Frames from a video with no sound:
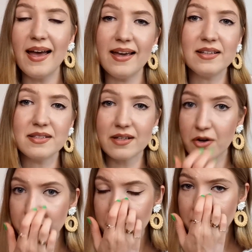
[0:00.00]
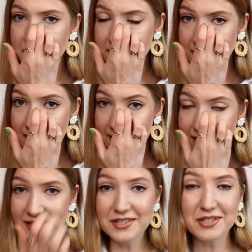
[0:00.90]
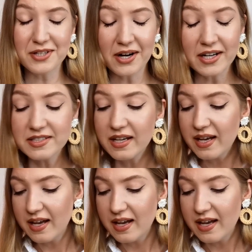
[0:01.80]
And of course, yeah, let's start.